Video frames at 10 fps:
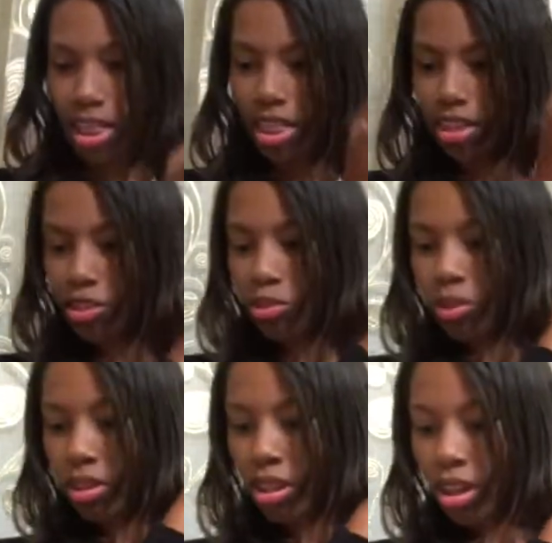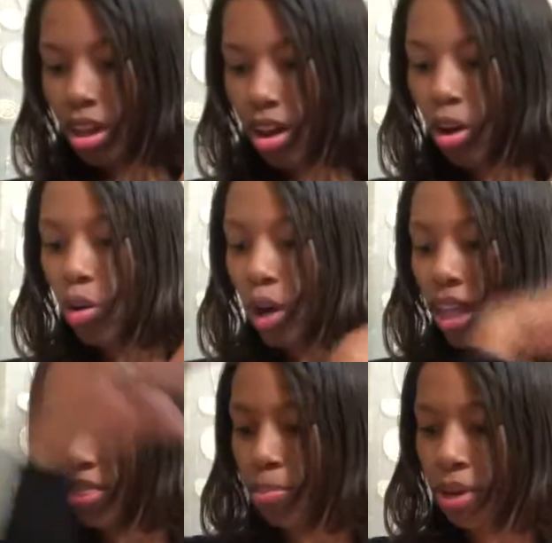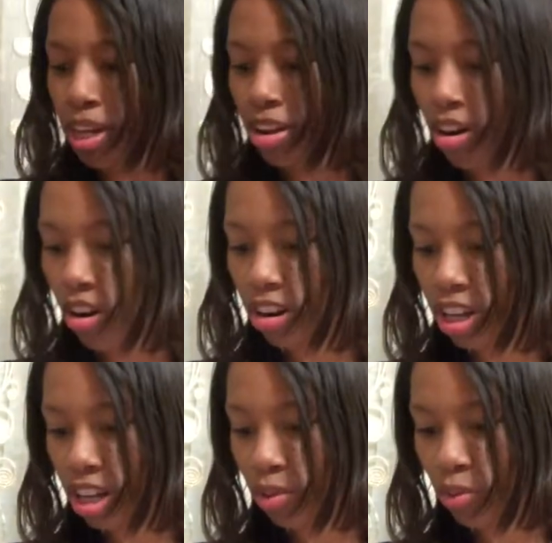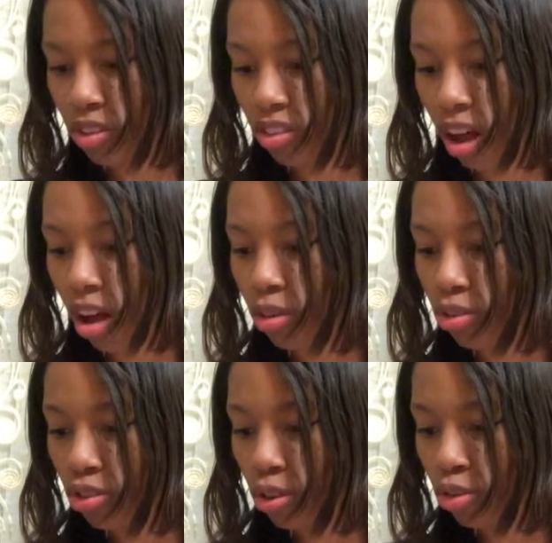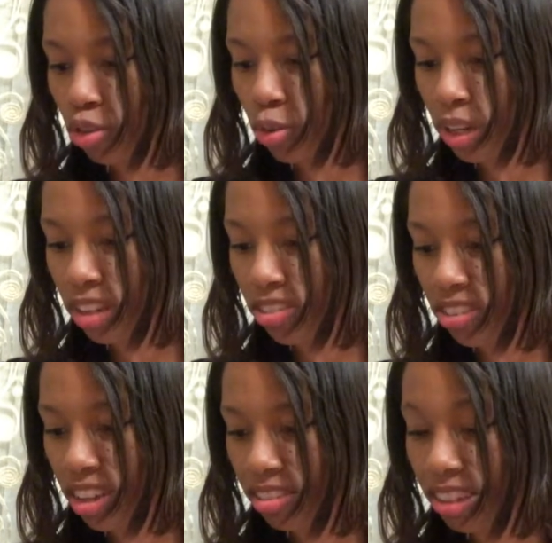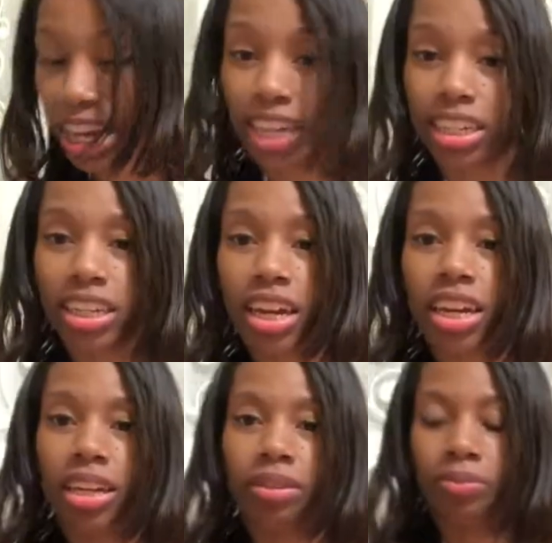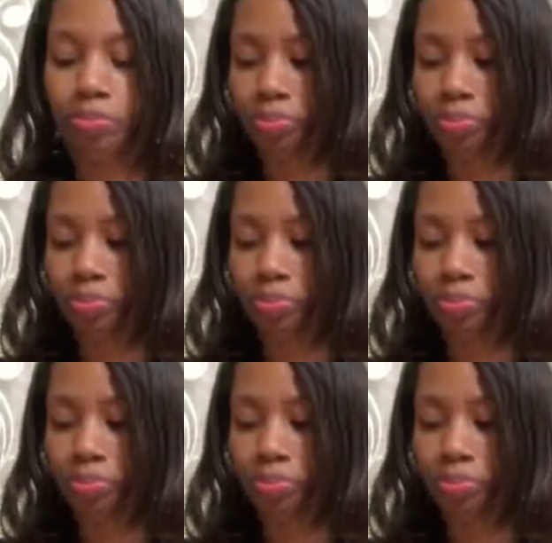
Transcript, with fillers: This one, oh, and the pink cardigan was also twenty six ninety nine.